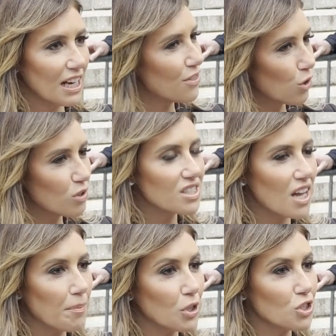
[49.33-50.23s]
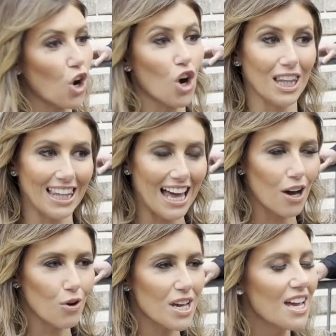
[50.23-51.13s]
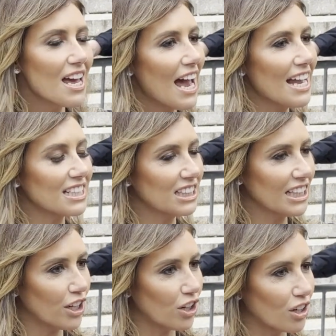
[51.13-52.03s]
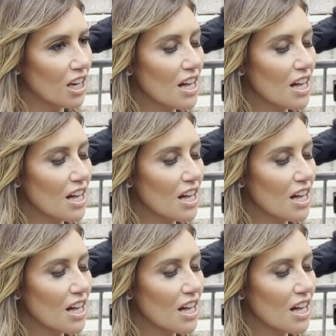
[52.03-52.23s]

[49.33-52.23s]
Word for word: And those numbers are loud and clear.